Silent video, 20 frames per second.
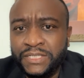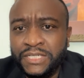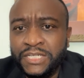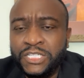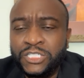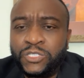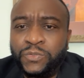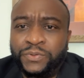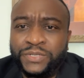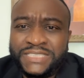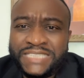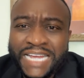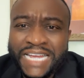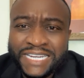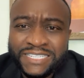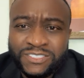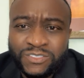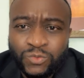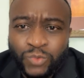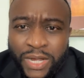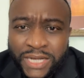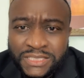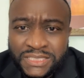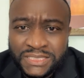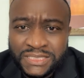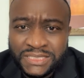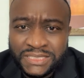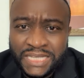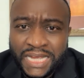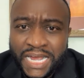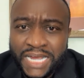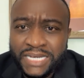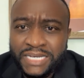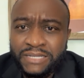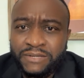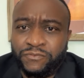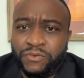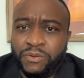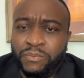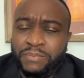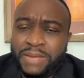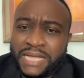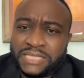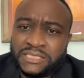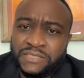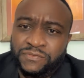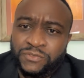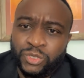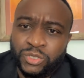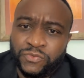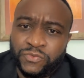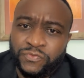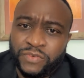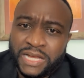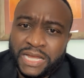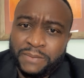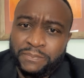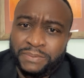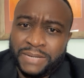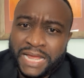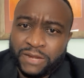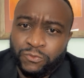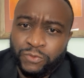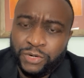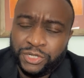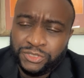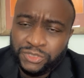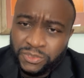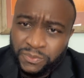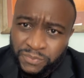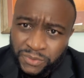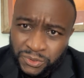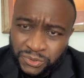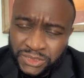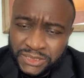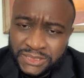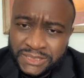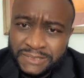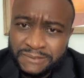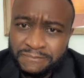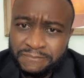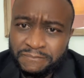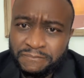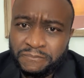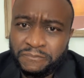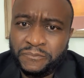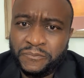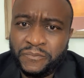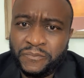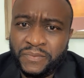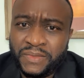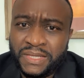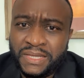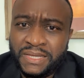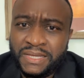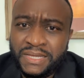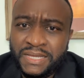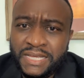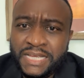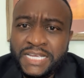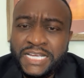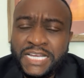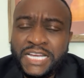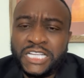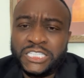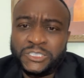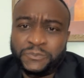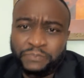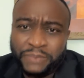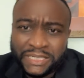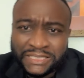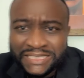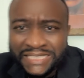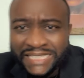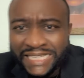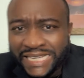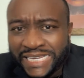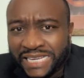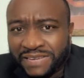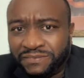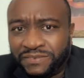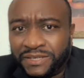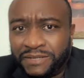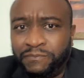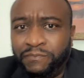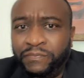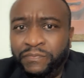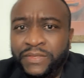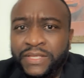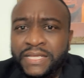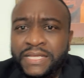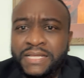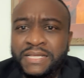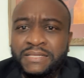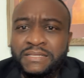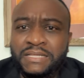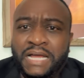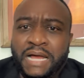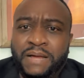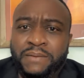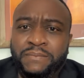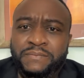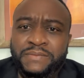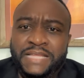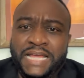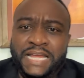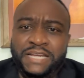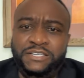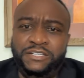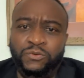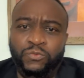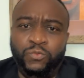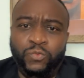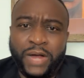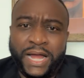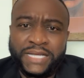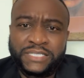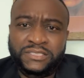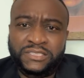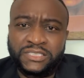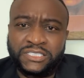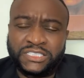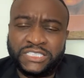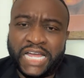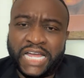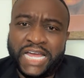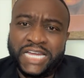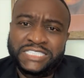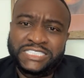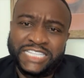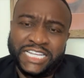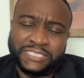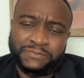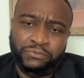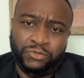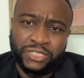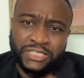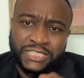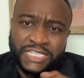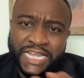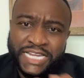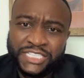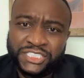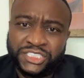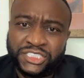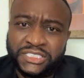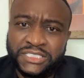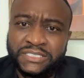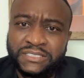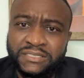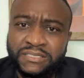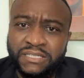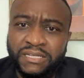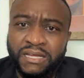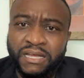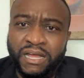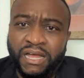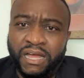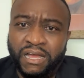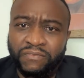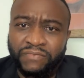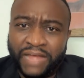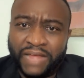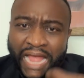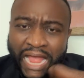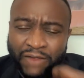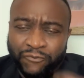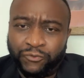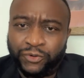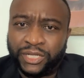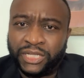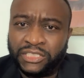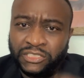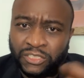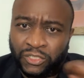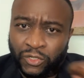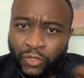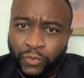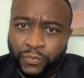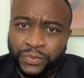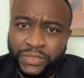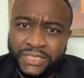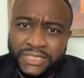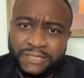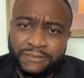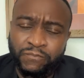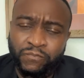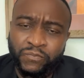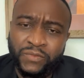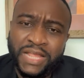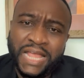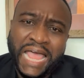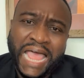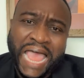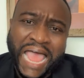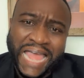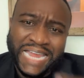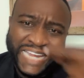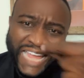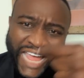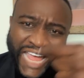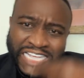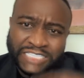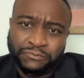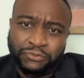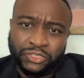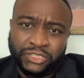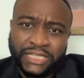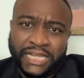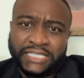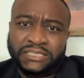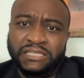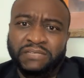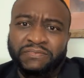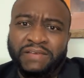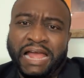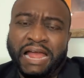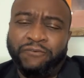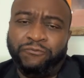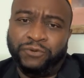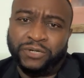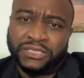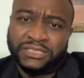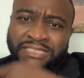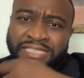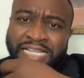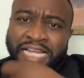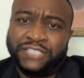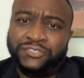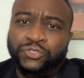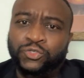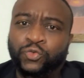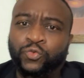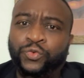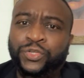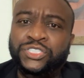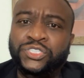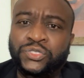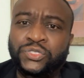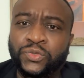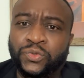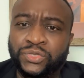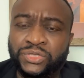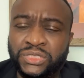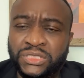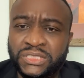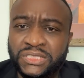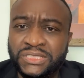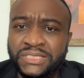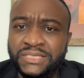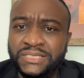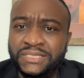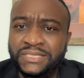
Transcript: To protect the white society from massive unified black retribution, especially given that the white society's exploitation of Africans globally and exploitation of Africa's natural resources